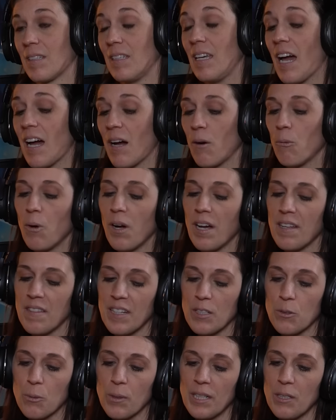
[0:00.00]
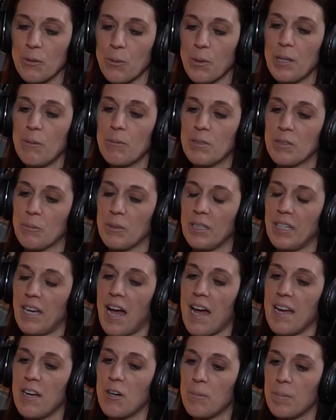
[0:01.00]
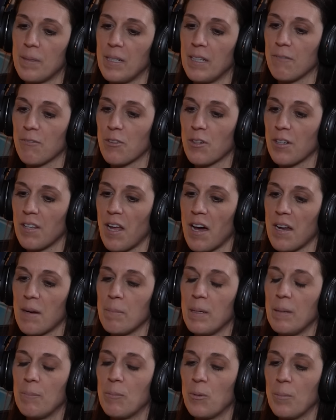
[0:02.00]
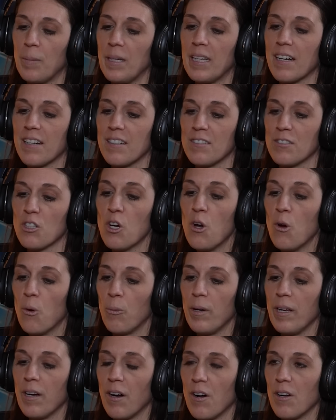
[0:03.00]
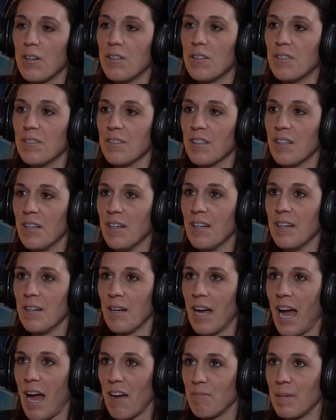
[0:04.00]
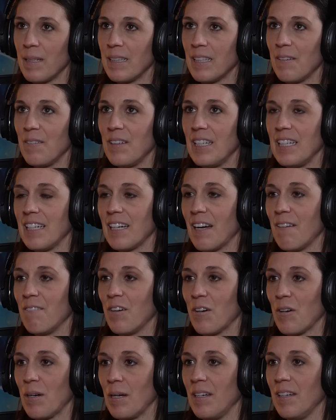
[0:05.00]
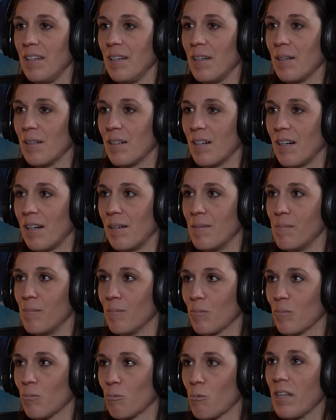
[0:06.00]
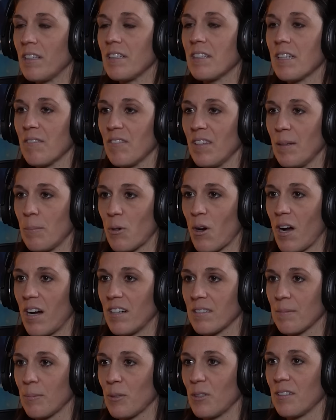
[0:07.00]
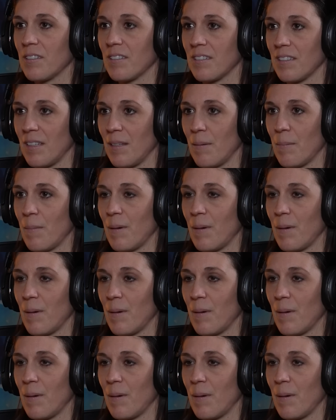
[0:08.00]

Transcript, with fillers: Yeah. Well, I think 2020 was really eye-opening for a lot of people because we all have been living a very relatively prosperous in the